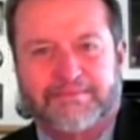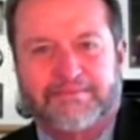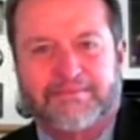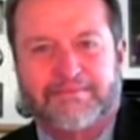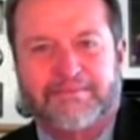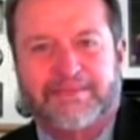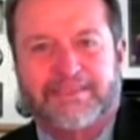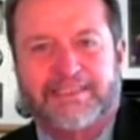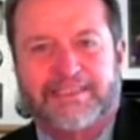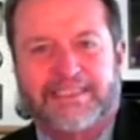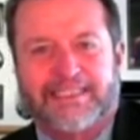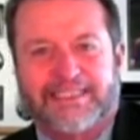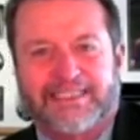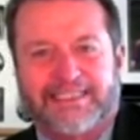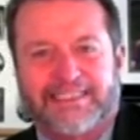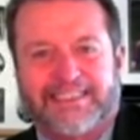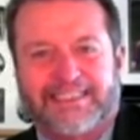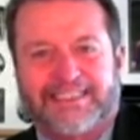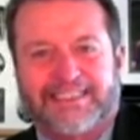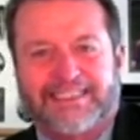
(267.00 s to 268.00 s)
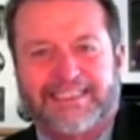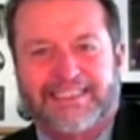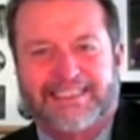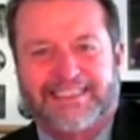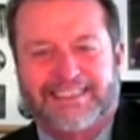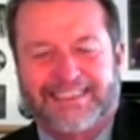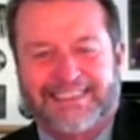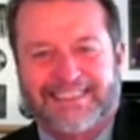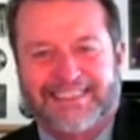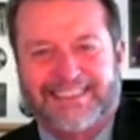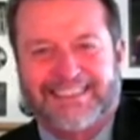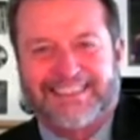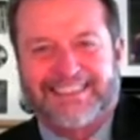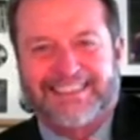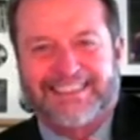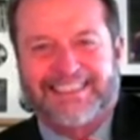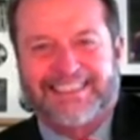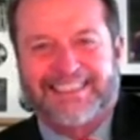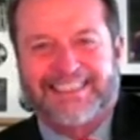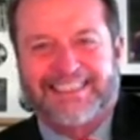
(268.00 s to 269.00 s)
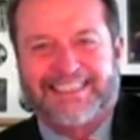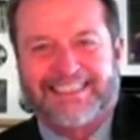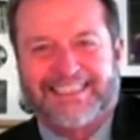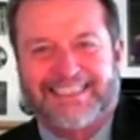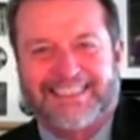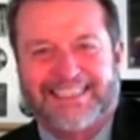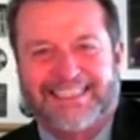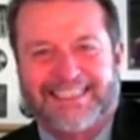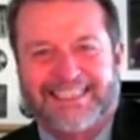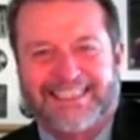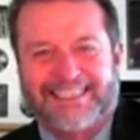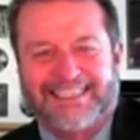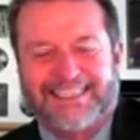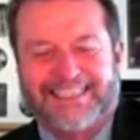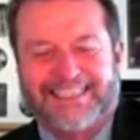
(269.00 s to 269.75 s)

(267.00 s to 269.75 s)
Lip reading: The person shown says nothing.